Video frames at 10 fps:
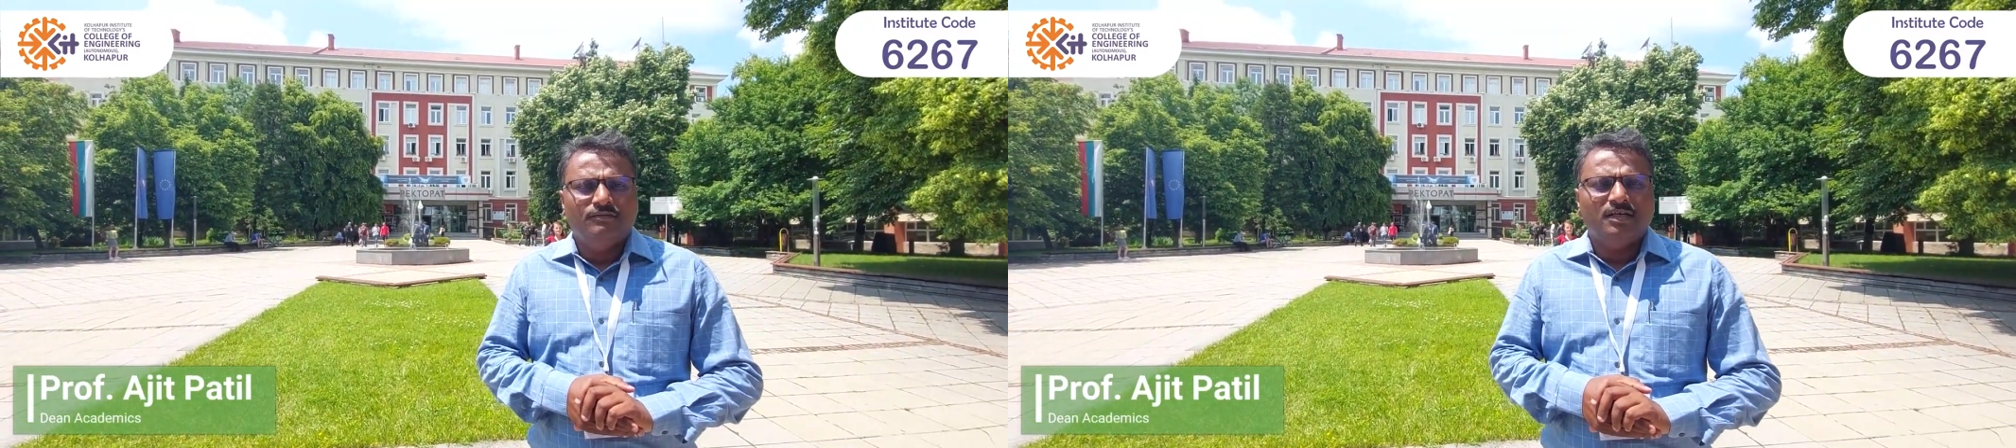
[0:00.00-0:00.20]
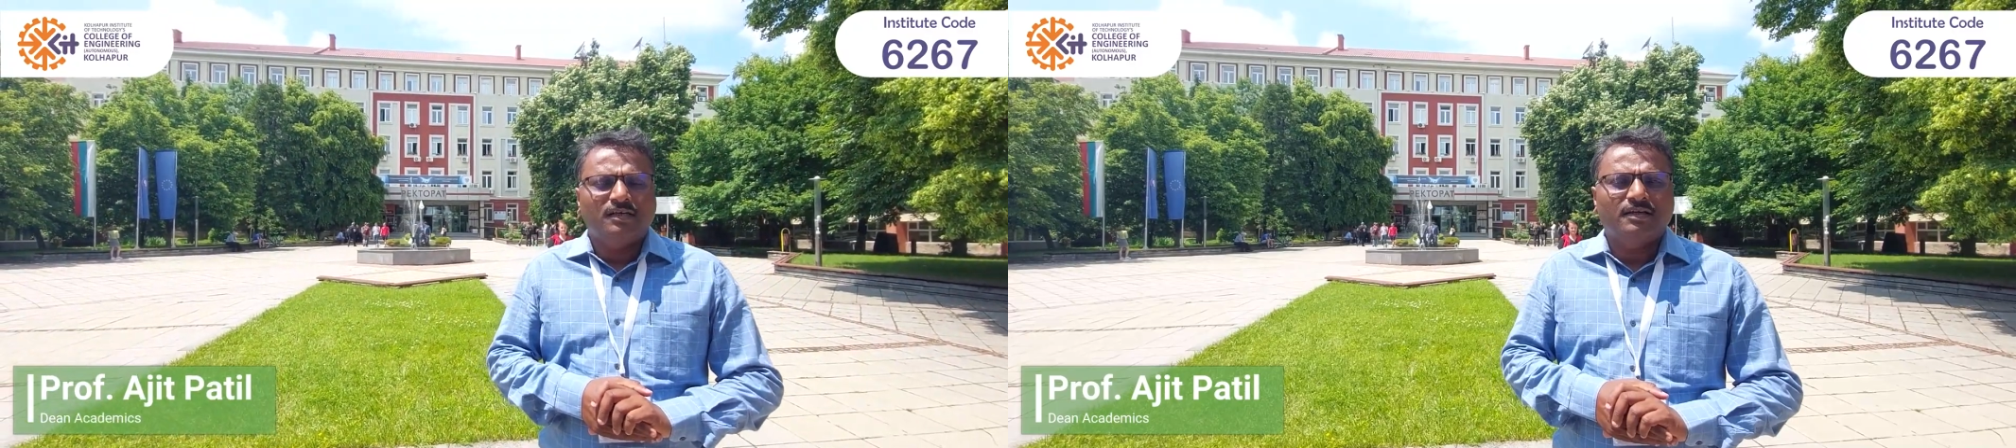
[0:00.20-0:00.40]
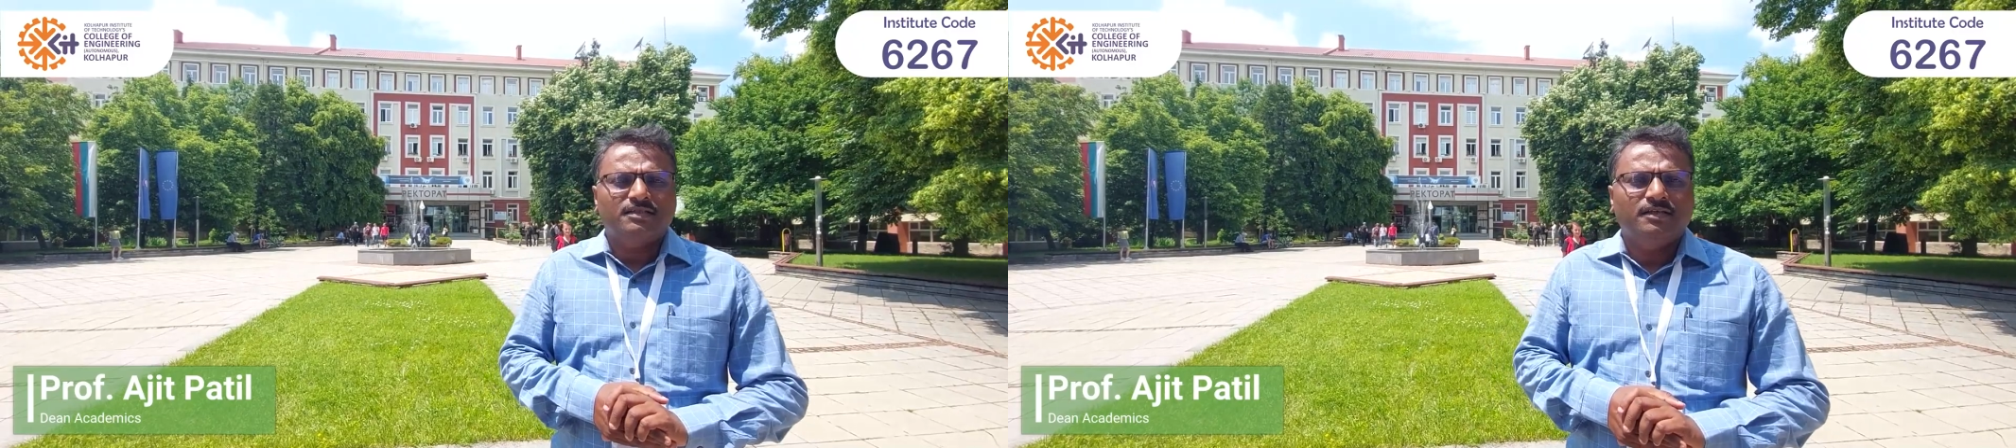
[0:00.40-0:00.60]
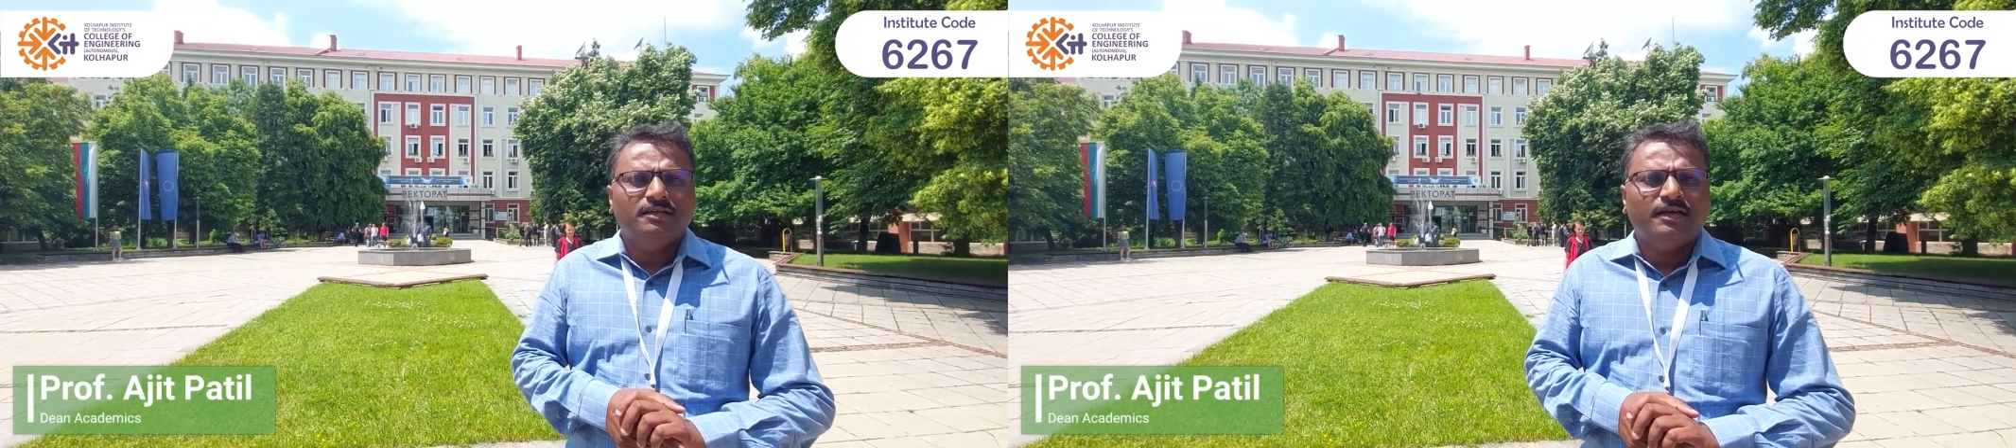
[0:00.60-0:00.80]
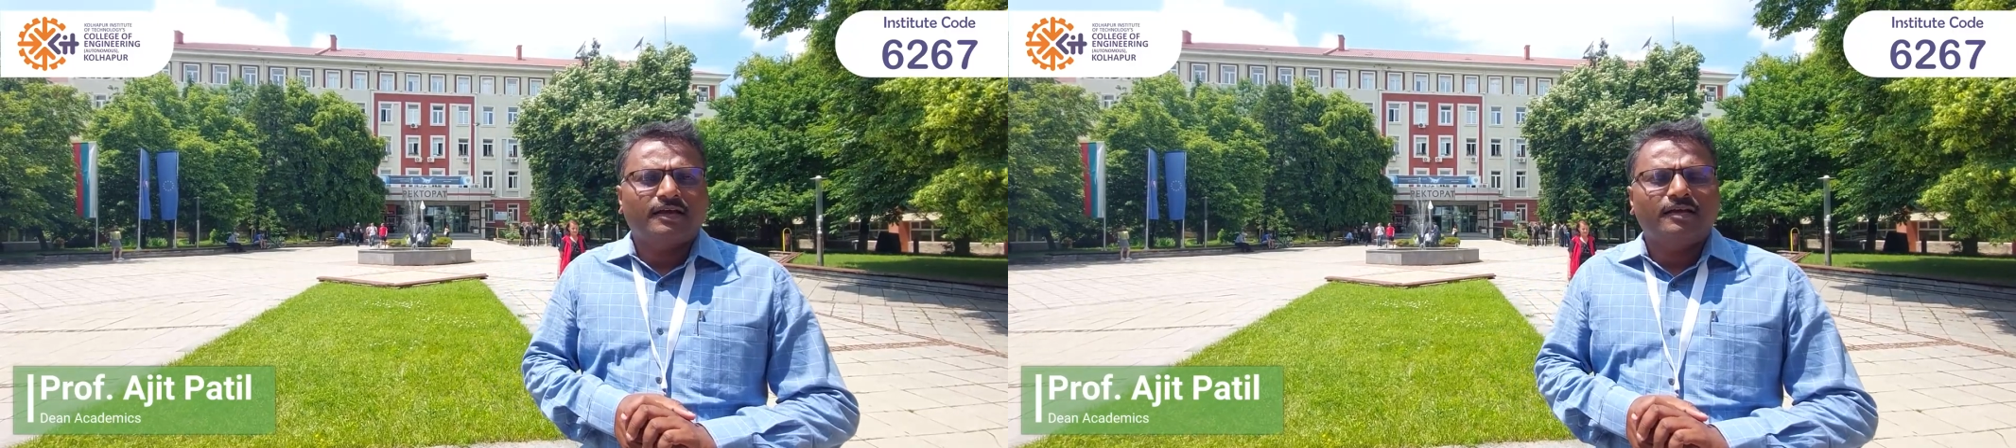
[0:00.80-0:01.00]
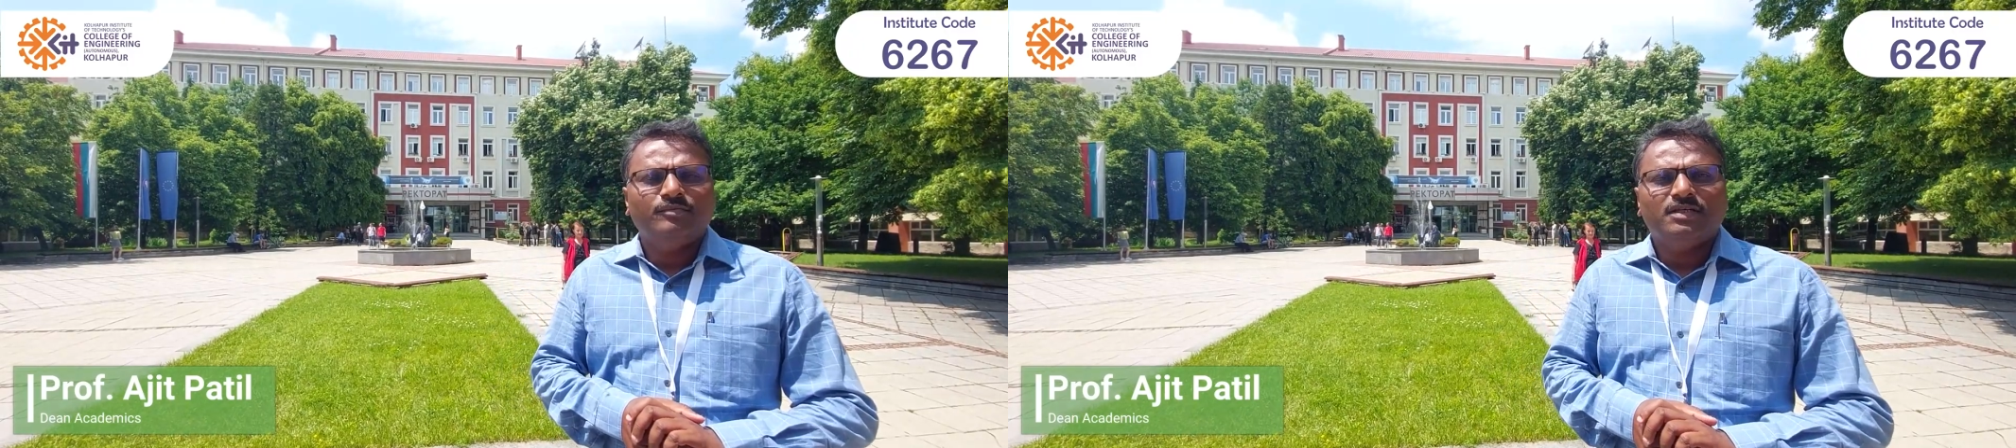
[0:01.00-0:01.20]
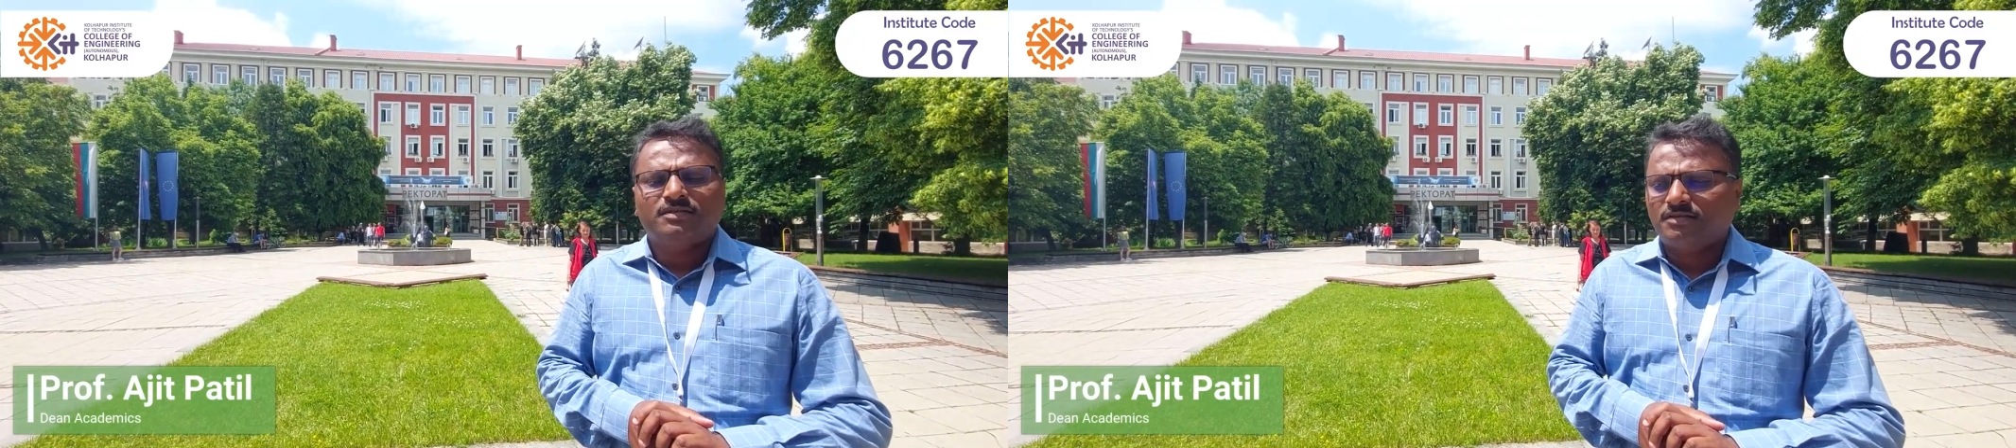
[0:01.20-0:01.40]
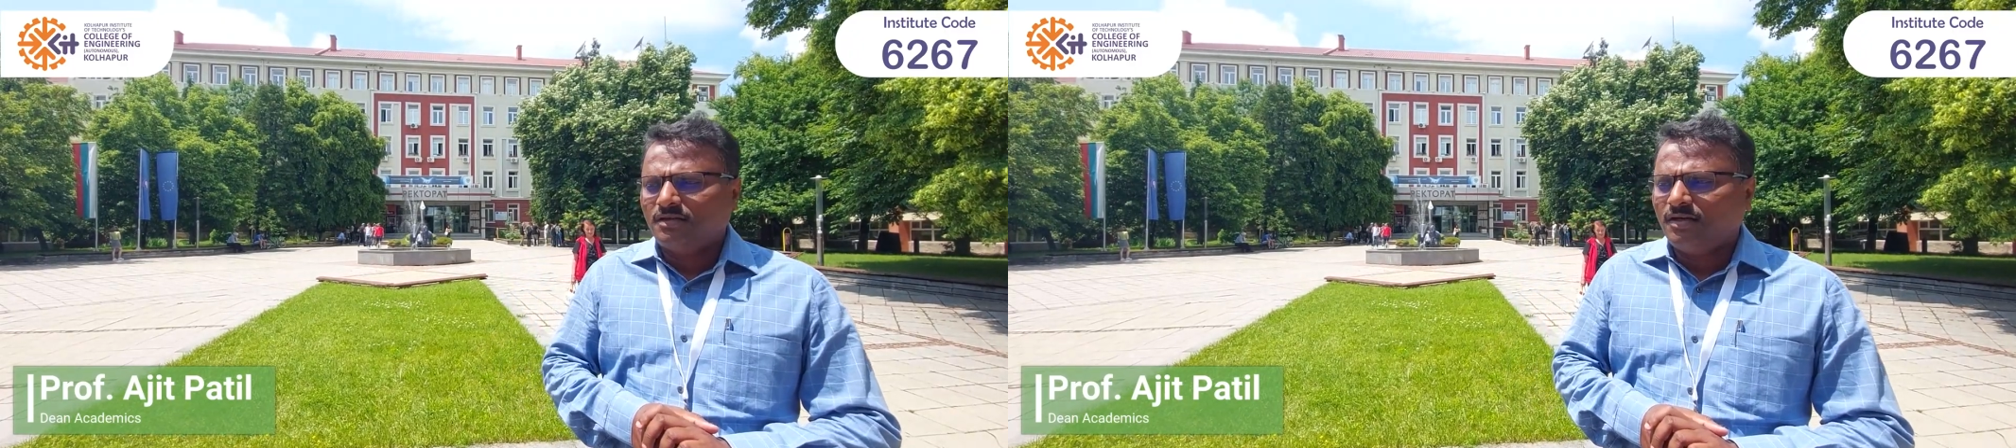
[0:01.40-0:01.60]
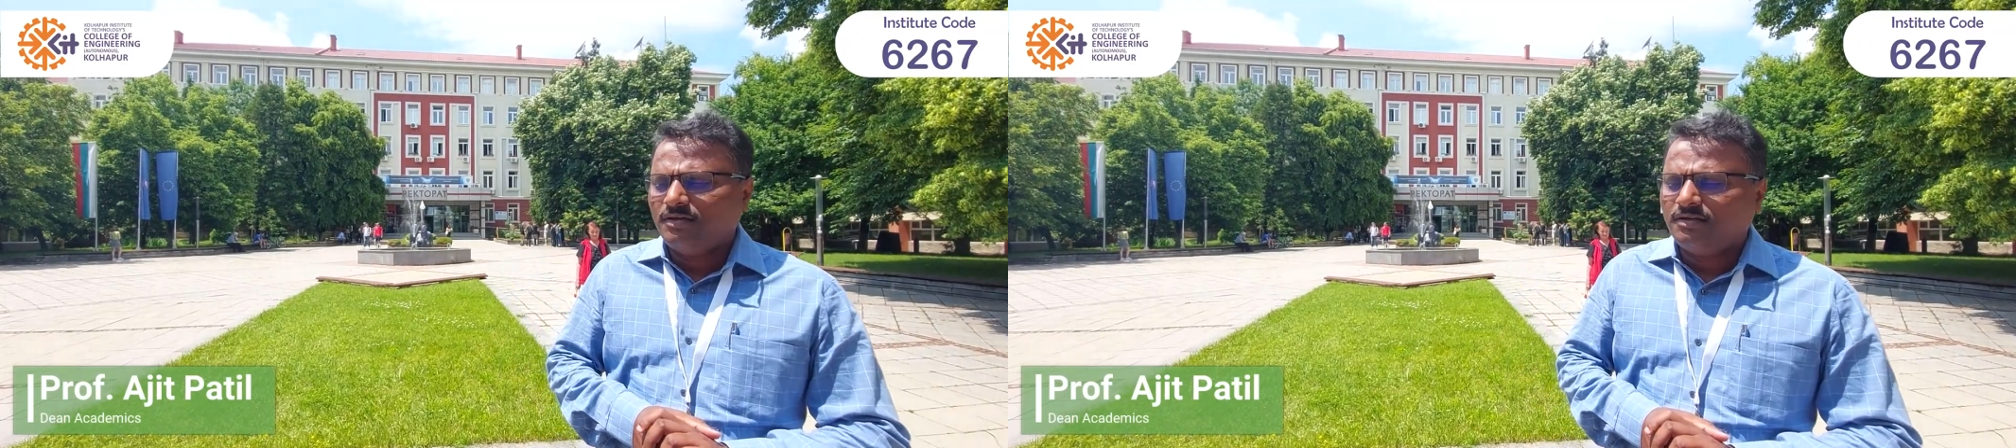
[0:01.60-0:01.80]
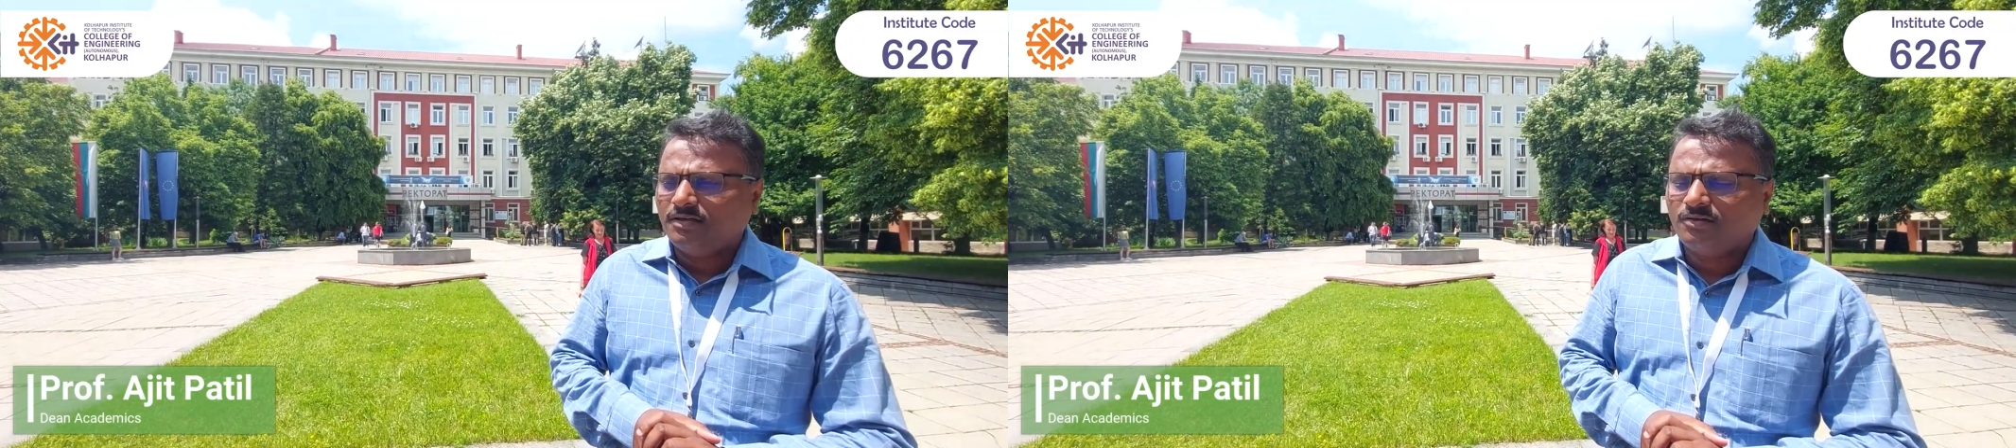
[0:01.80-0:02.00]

working at the Dean Academics at